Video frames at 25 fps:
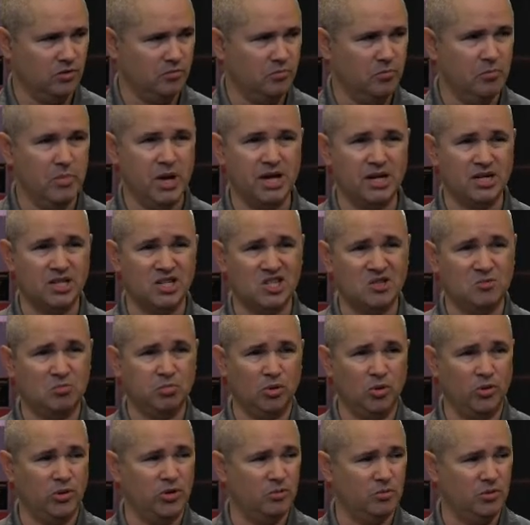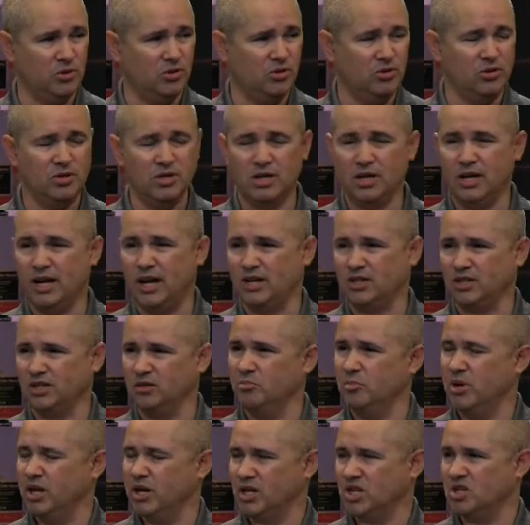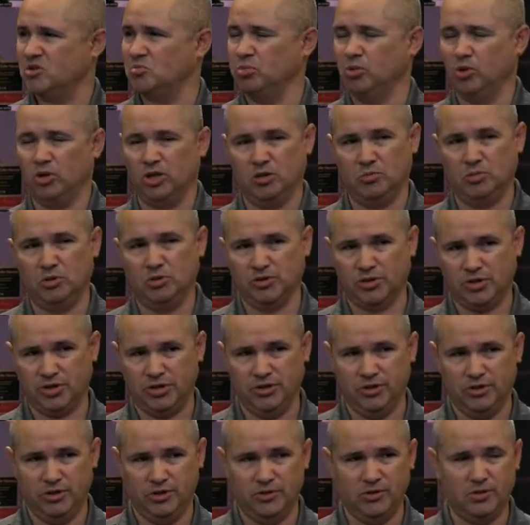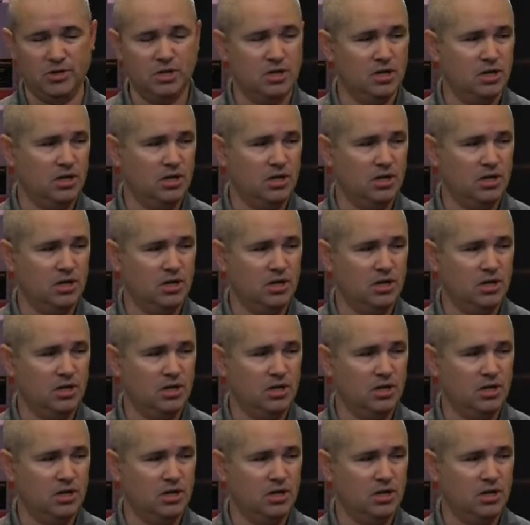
Metasploitable, actually Metasploitable 2.